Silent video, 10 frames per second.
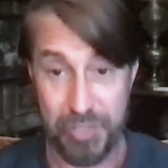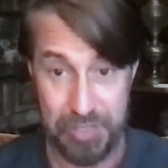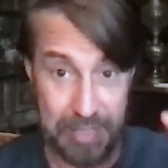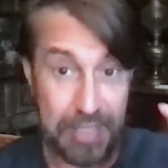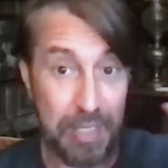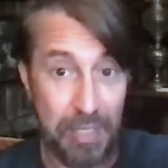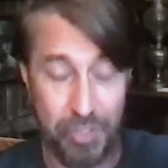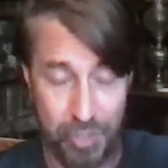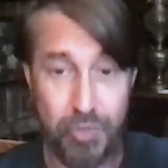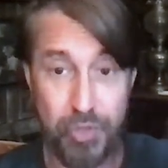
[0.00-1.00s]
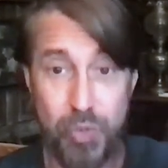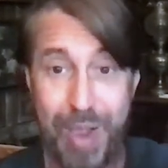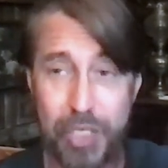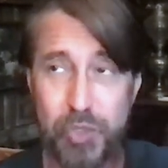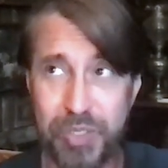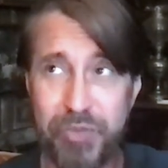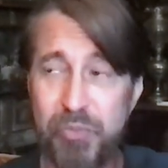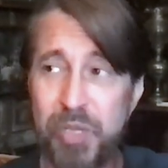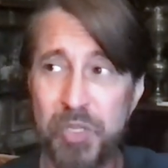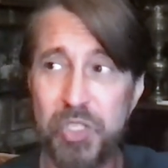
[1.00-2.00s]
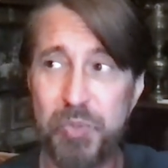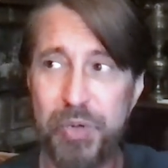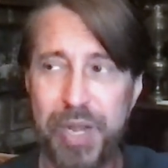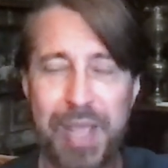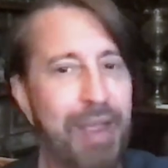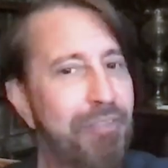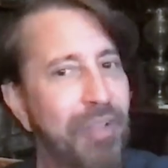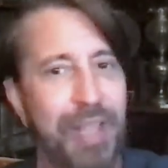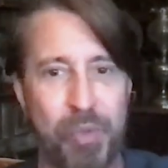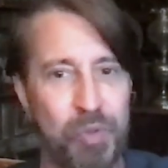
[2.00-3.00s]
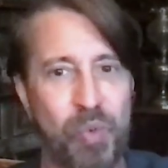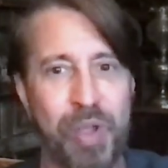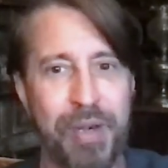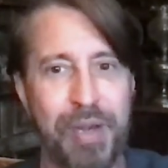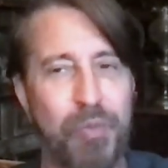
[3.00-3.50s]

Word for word: distinctly two actual different people in spirit and i felt like it was one